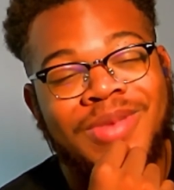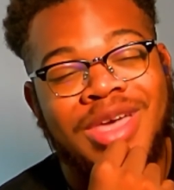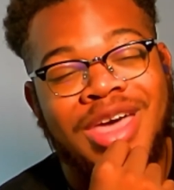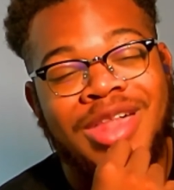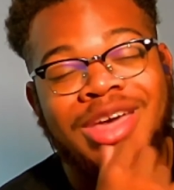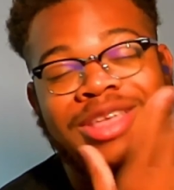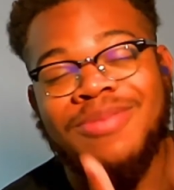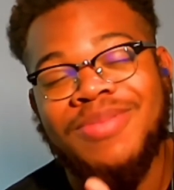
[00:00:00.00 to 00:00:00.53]
I
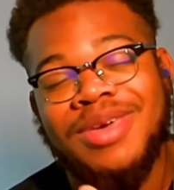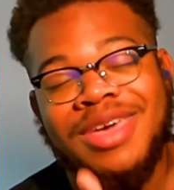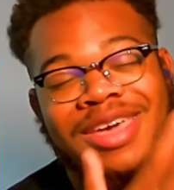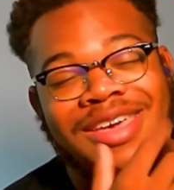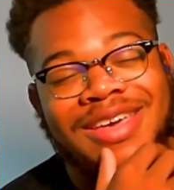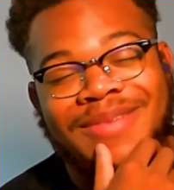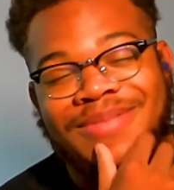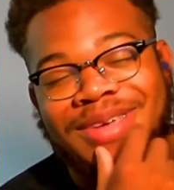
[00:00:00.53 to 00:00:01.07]
like to
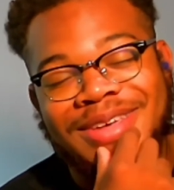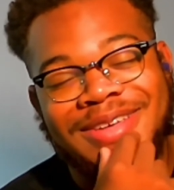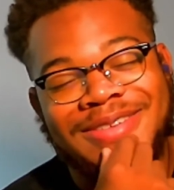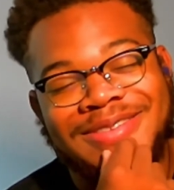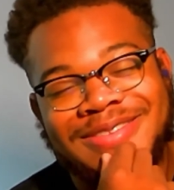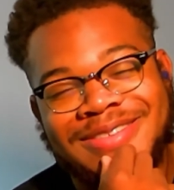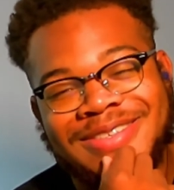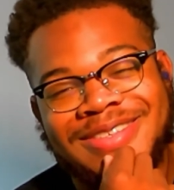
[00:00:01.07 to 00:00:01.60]
pick. I mean,
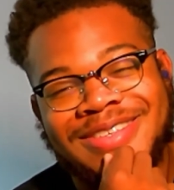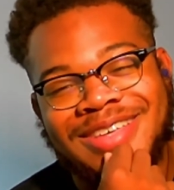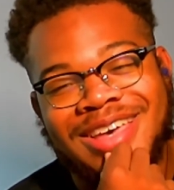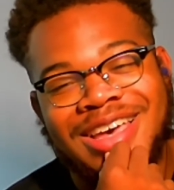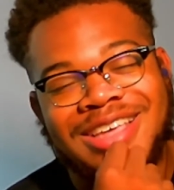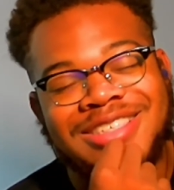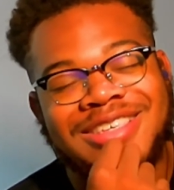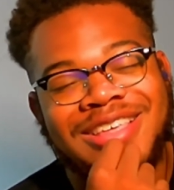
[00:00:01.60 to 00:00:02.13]

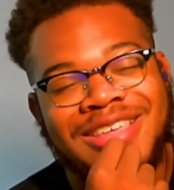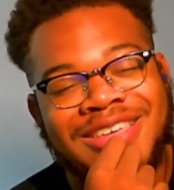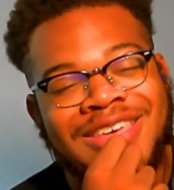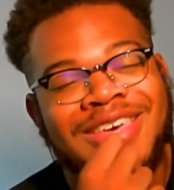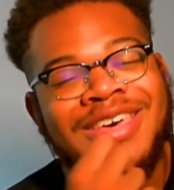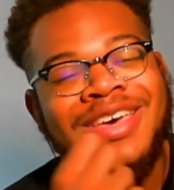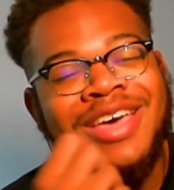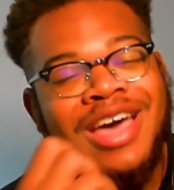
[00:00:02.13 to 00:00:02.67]

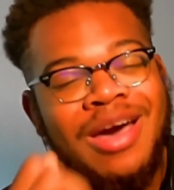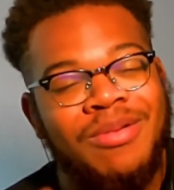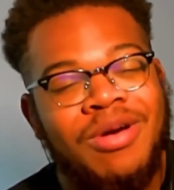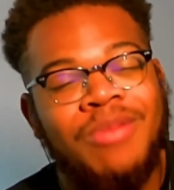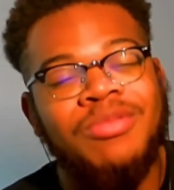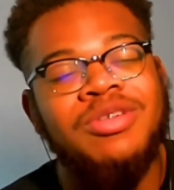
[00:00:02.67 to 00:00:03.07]
I'm